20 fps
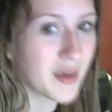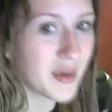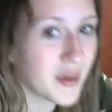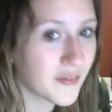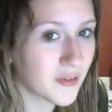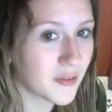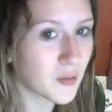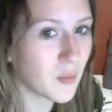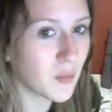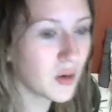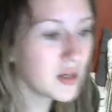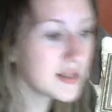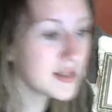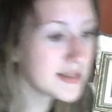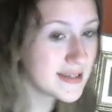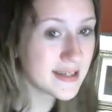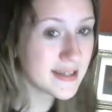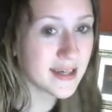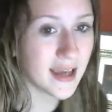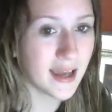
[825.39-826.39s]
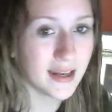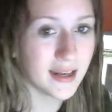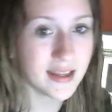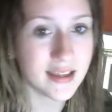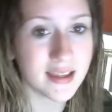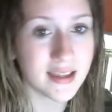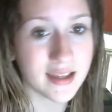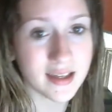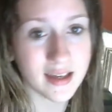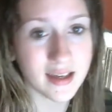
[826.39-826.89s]
if you want to see
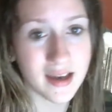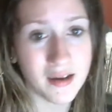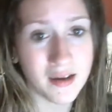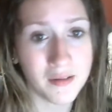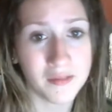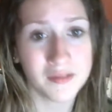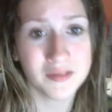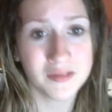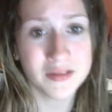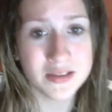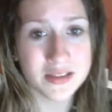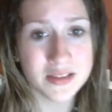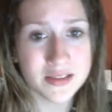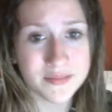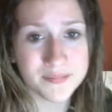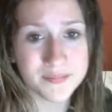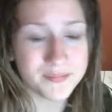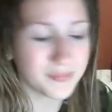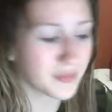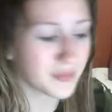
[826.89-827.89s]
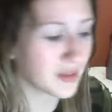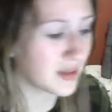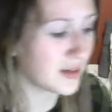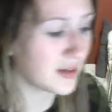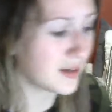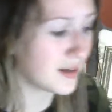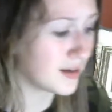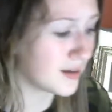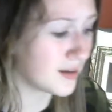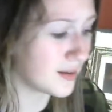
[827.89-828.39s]
anything else,
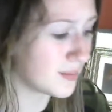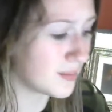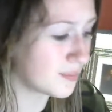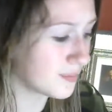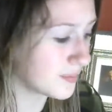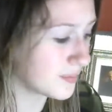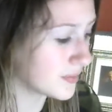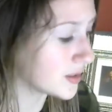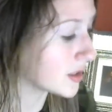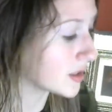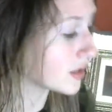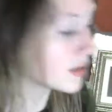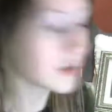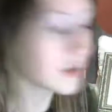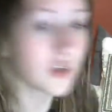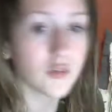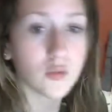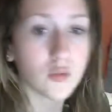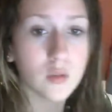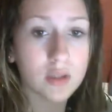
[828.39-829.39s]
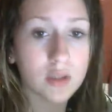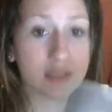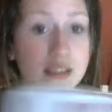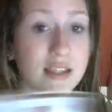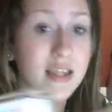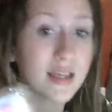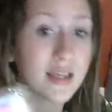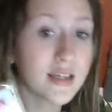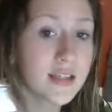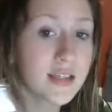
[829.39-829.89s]
like if you want to see
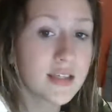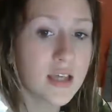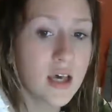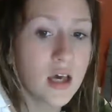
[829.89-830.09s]
this,